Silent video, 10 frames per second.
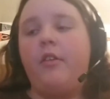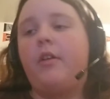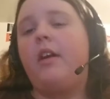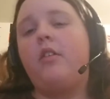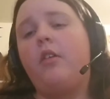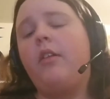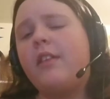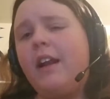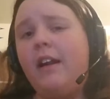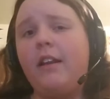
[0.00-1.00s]
Okay, so let's
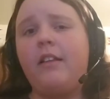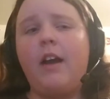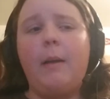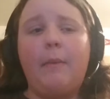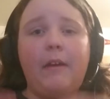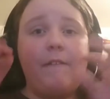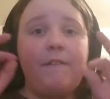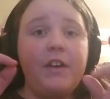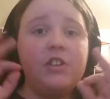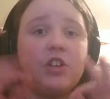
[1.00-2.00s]
get on the topic.
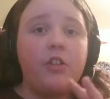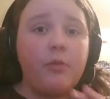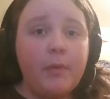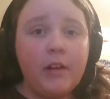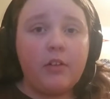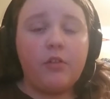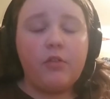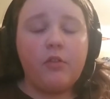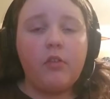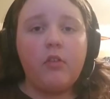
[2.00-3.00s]
Fidget spinners.
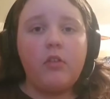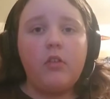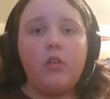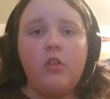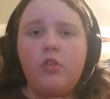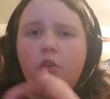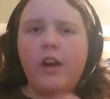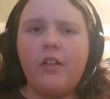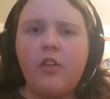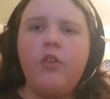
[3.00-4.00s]
Do you
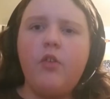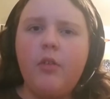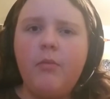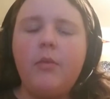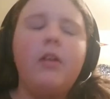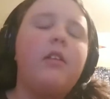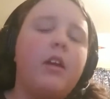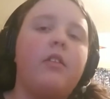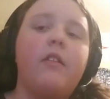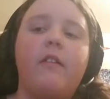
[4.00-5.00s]
guys still use them?
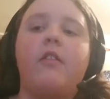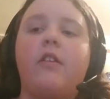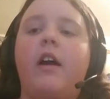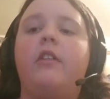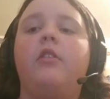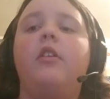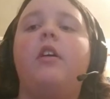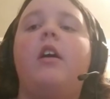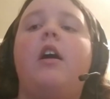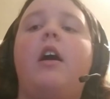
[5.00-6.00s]
Yes, that's the title.
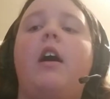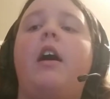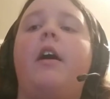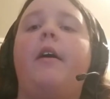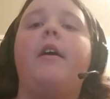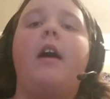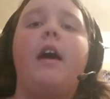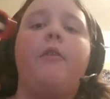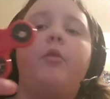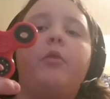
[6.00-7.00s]
I
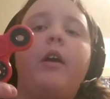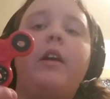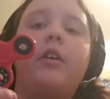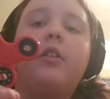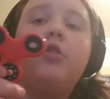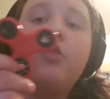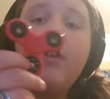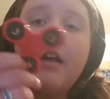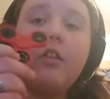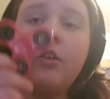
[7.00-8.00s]
have one right here. Do you
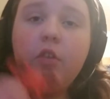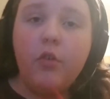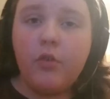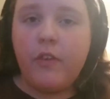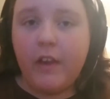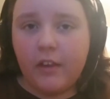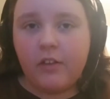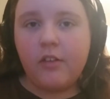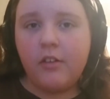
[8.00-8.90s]
guys still use these?